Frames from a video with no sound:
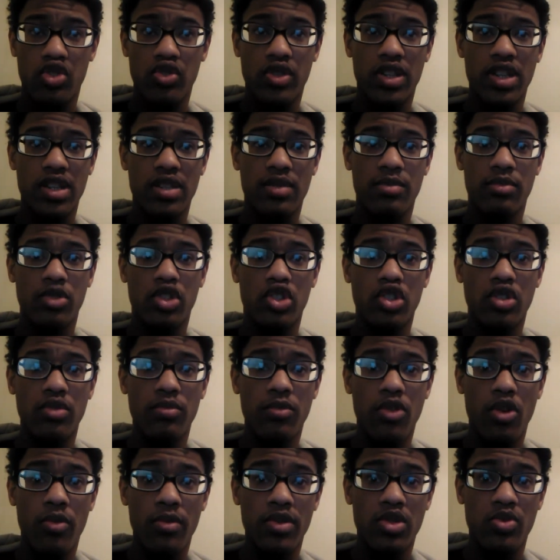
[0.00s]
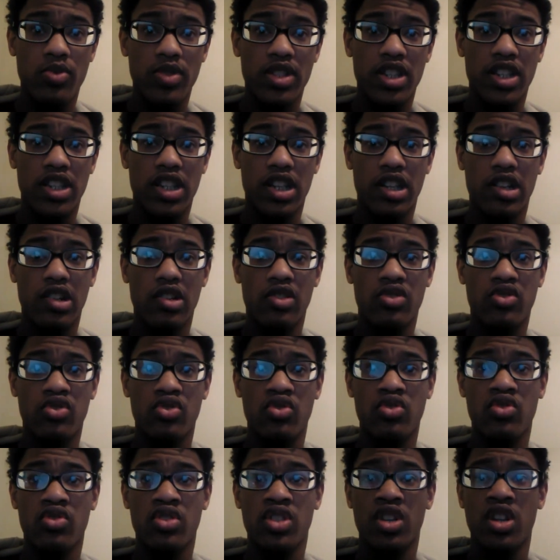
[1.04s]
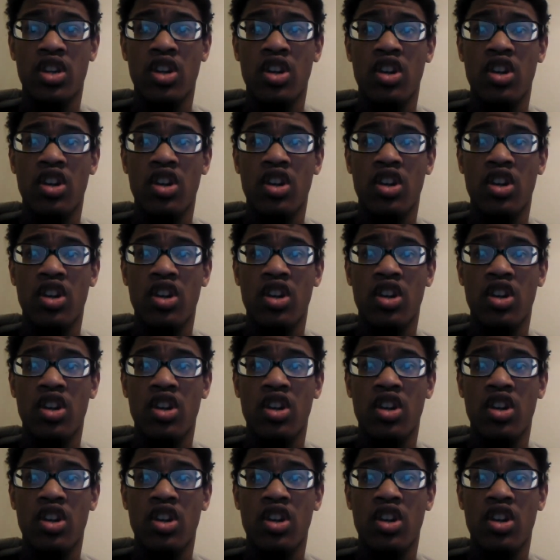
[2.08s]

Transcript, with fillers: You get some good moments with the characters.